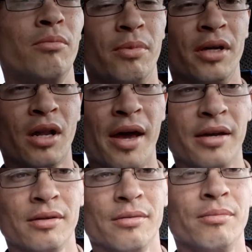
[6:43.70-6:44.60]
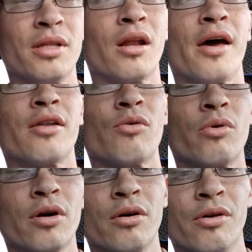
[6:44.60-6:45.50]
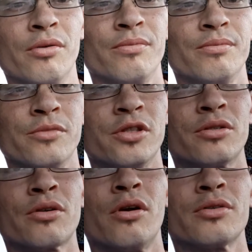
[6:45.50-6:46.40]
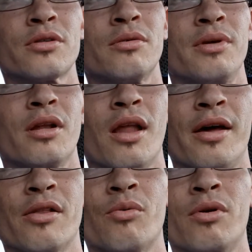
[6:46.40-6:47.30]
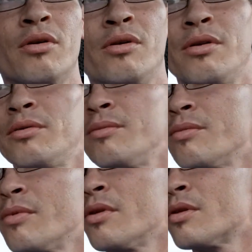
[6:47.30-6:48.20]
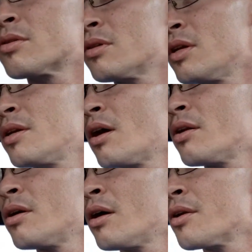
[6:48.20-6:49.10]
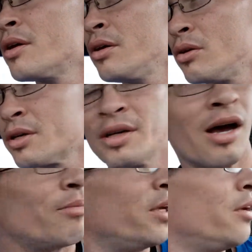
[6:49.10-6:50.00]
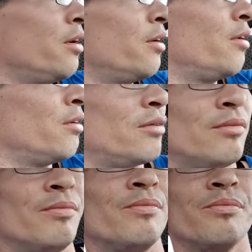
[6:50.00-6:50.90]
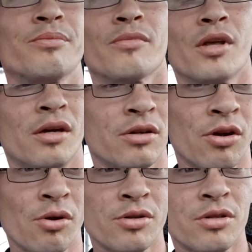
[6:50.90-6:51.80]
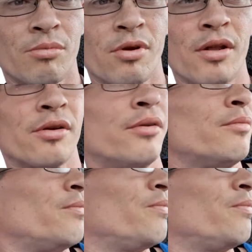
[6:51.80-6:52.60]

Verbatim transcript: Be a light. Be the light of the world. Jesus calls us to be the light of the world sitting on, on a hill cannot be hid. Encourage the brethren.